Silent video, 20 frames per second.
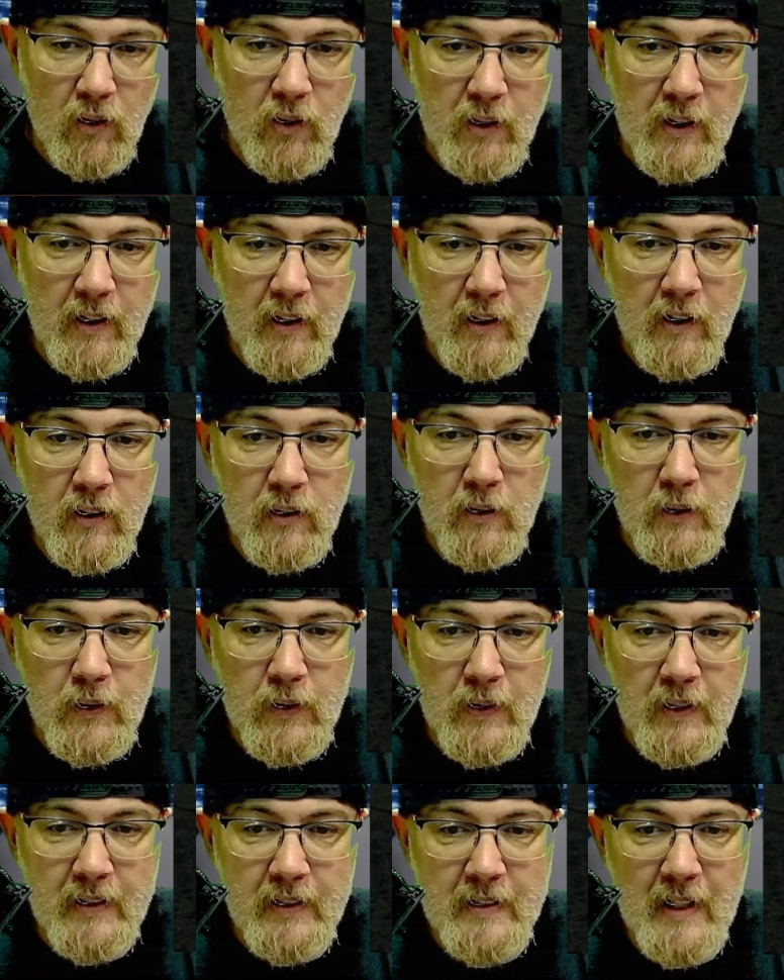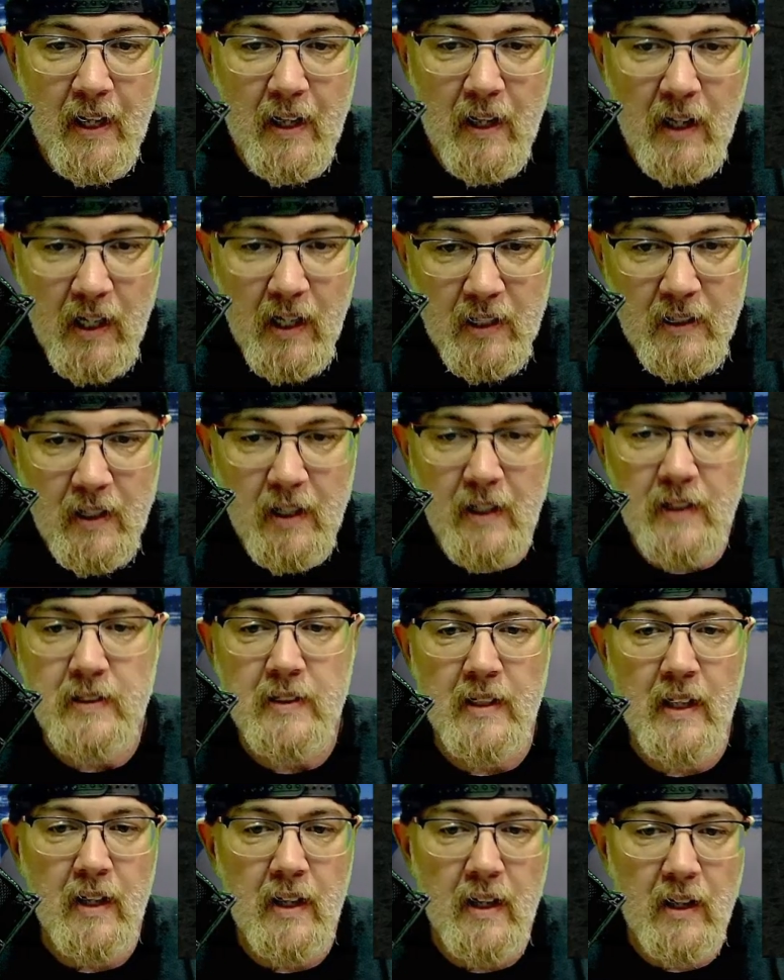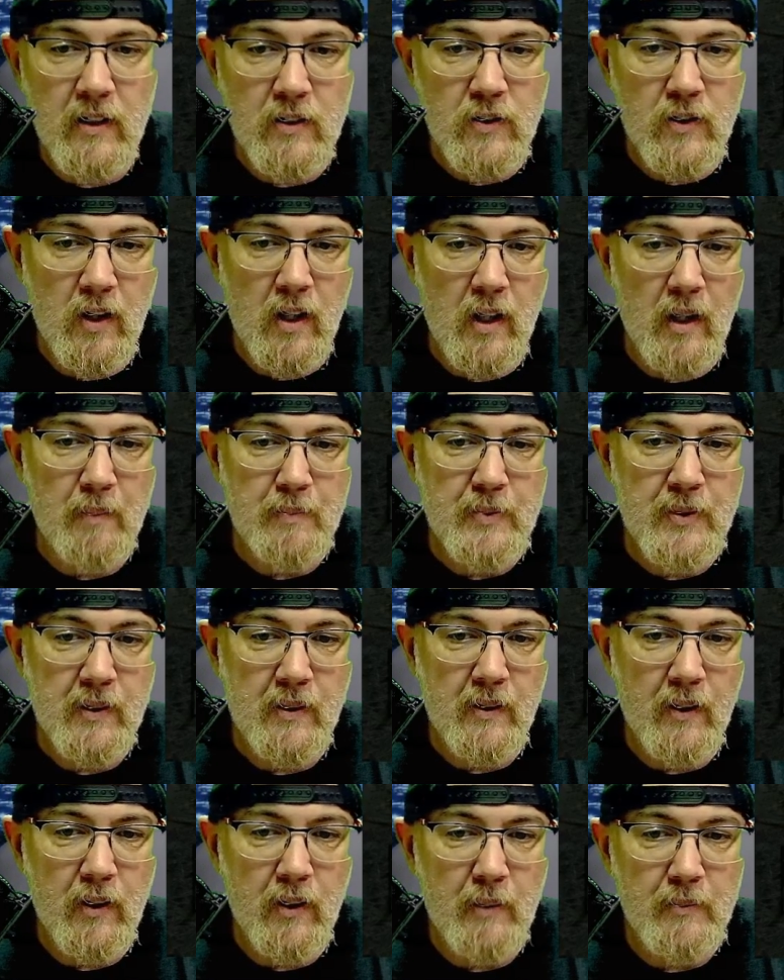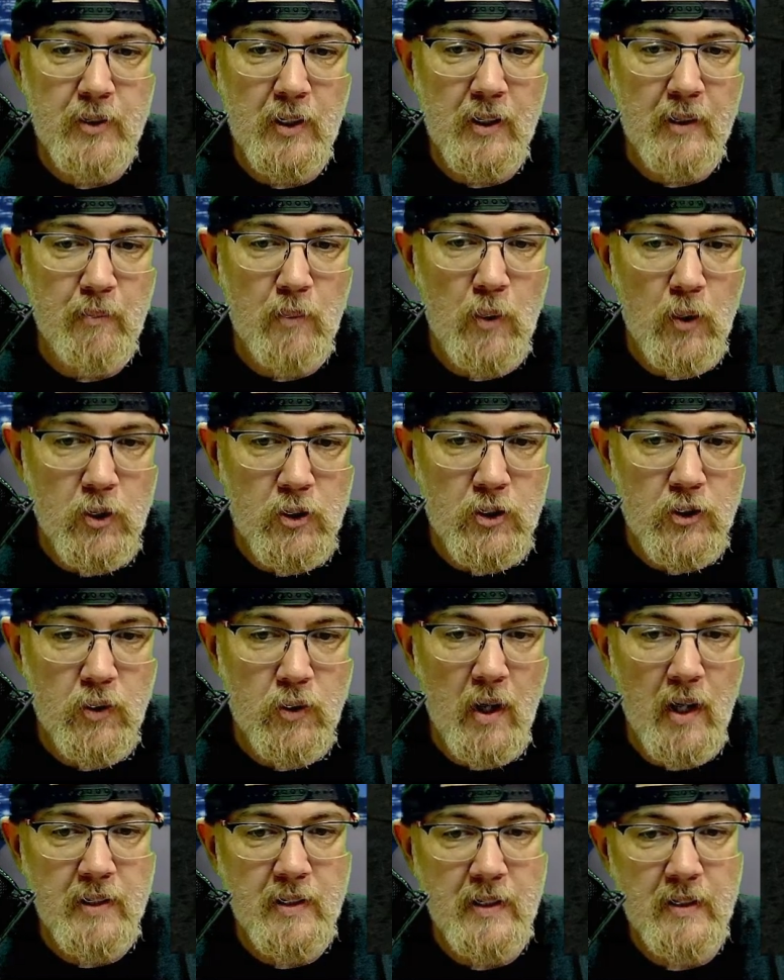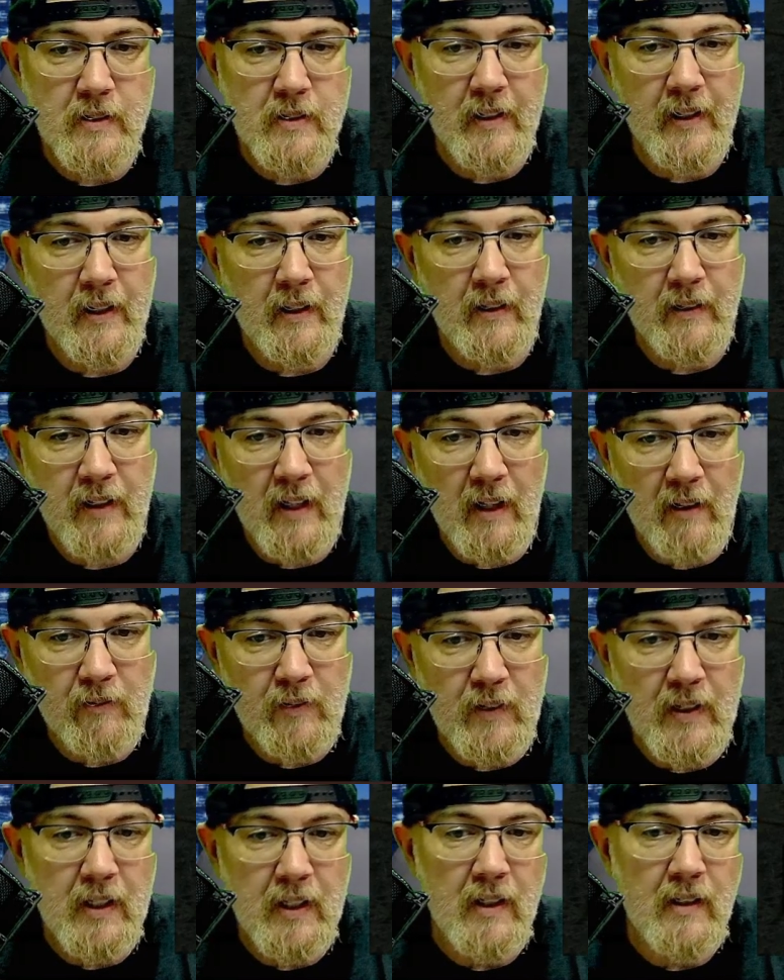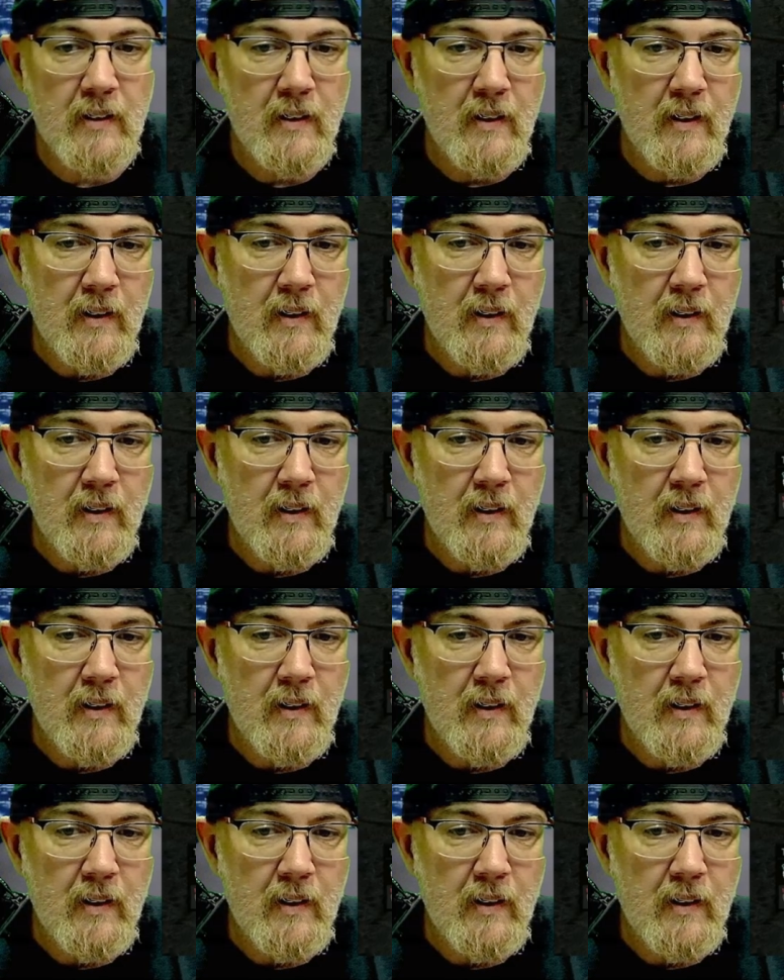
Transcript: at the good loot. He's got iodine. He's got airdrops, or I'm sorry, mortar strikes. He's got caffeine.